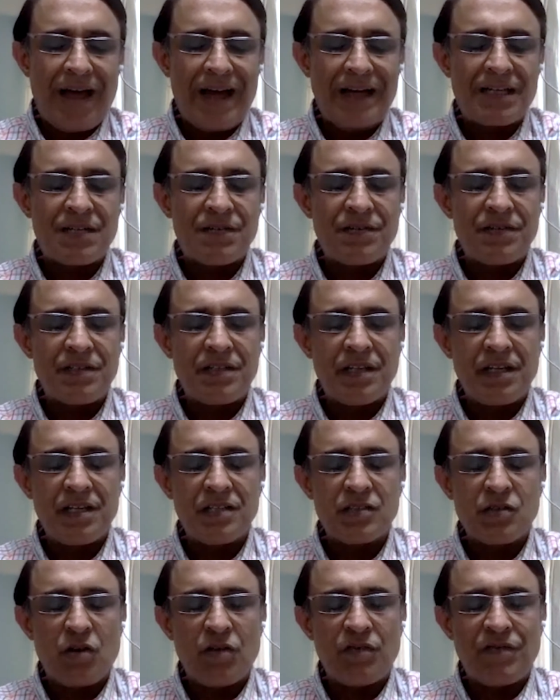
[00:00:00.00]

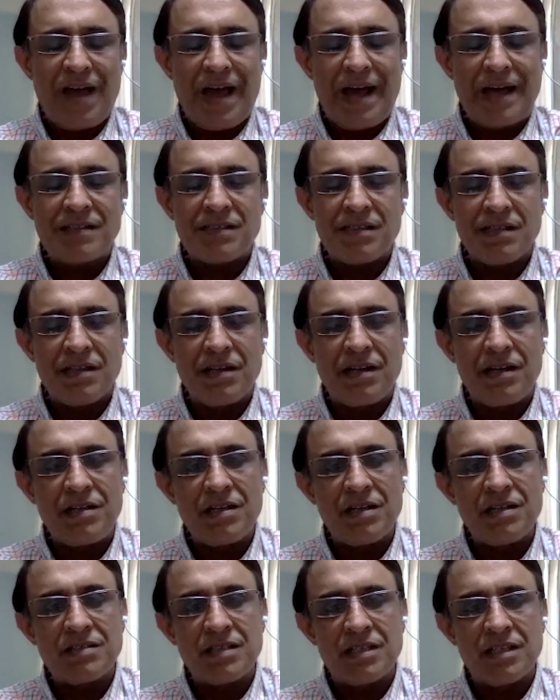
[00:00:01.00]
activities of
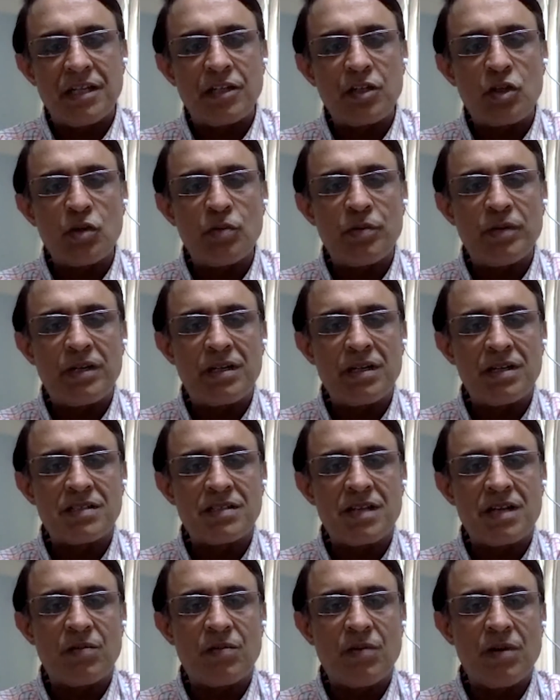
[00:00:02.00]
accelerators and
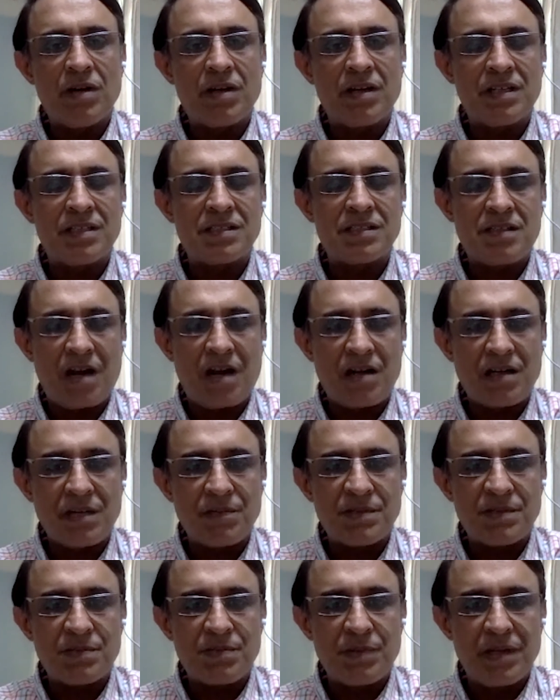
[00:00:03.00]
incubators that work in
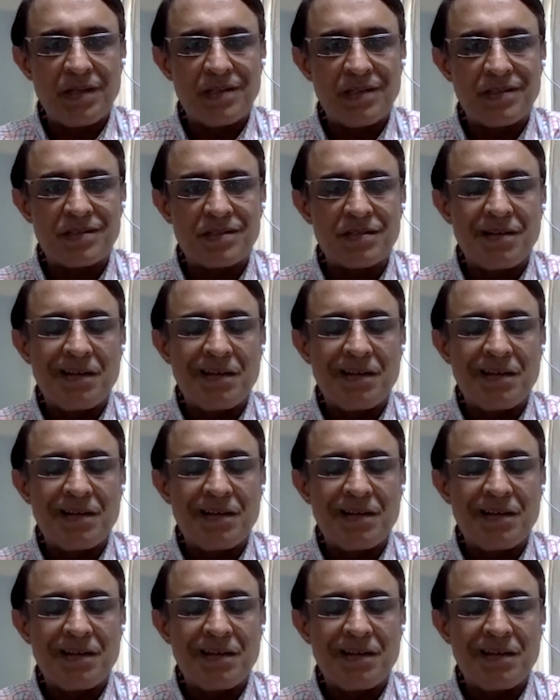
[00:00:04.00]
startup space.